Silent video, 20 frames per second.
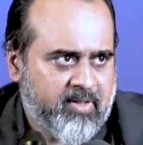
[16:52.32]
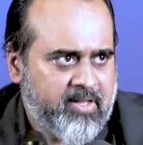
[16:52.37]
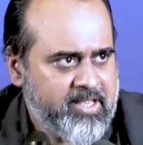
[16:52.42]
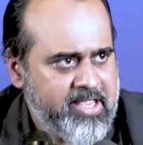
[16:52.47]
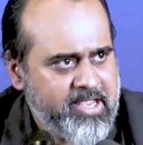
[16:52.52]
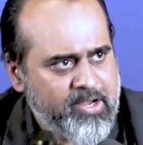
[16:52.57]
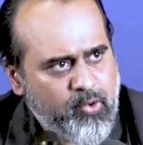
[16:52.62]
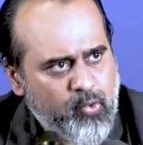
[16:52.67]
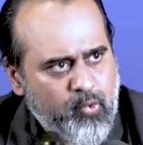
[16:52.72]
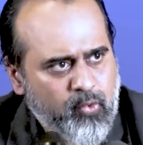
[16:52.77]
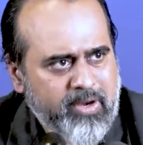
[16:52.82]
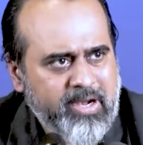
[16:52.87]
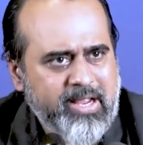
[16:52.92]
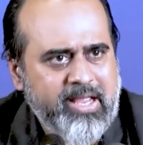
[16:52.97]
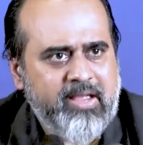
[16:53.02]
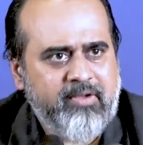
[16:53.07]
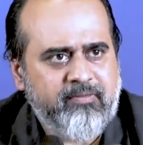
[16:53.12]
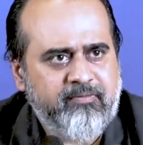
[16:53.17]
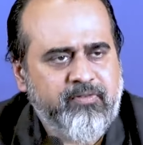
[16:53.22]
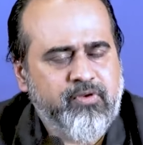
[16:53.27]

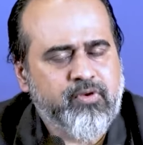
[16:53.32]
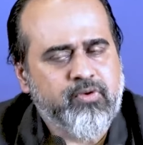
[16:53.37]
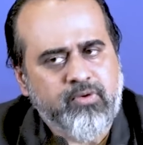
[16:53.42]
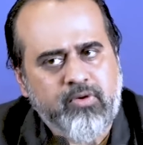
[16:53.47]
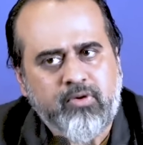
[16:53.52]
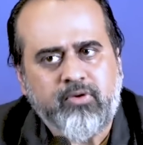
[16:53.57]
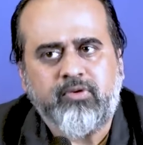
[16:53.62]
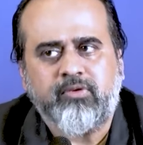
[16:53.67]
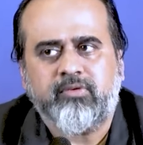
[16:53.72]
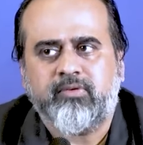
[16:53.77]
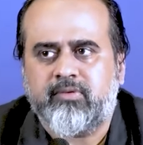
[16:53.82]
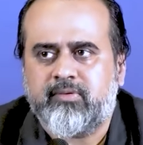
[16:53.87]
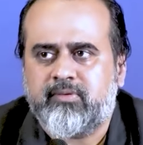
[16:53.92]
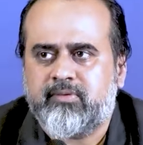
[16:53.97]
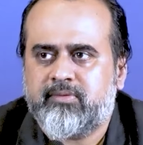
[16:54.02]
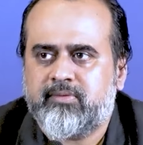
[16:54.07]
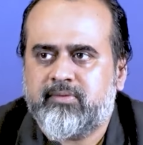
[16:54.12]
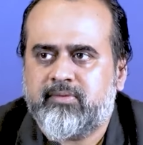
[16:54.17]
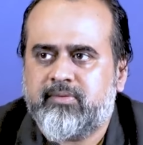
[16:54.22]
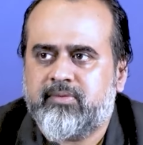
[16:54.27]
Equally, if you
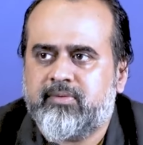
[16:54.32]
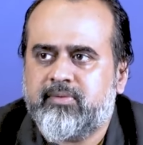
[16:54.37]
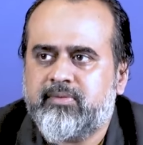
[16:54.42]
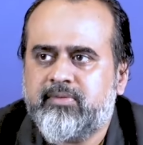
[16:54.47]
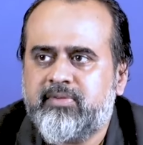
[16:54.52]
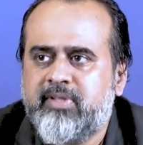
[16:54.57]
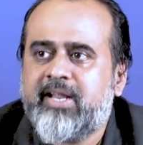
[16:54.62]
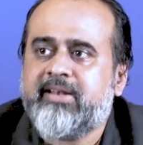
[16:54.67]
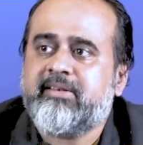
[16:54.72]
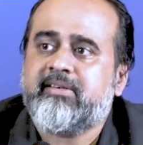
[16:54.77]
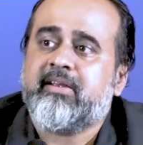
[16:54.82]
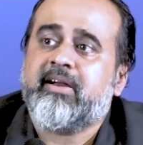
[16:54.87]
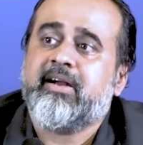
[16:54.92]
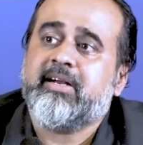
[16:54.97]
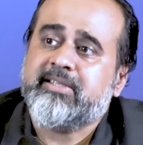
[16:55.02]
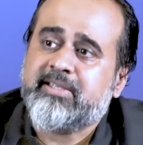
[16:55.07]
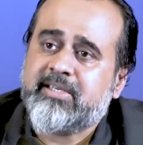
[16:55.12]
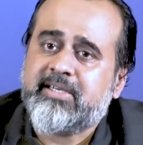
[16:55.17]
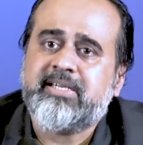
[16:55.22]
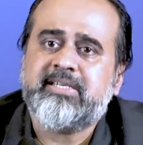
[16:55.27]
know that
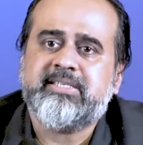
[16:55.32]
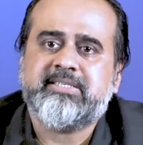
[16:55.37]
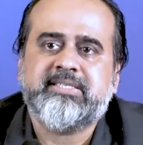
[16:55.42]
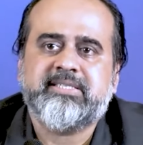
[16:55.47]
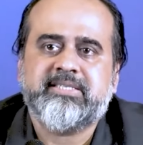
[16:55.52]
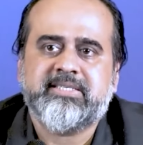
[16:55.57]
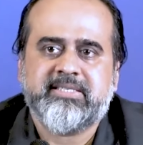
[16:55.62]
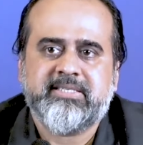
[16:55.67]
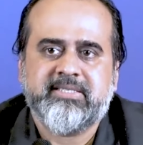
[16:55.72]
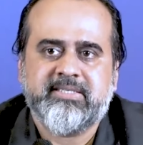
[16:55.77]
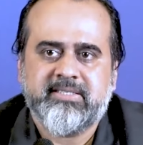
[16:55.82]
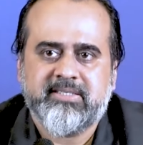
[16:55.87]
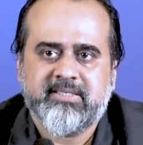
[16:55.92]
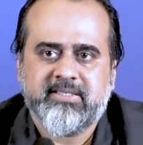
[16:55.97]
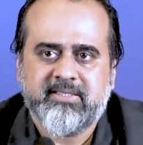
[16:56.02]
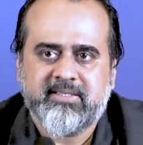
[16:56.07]
others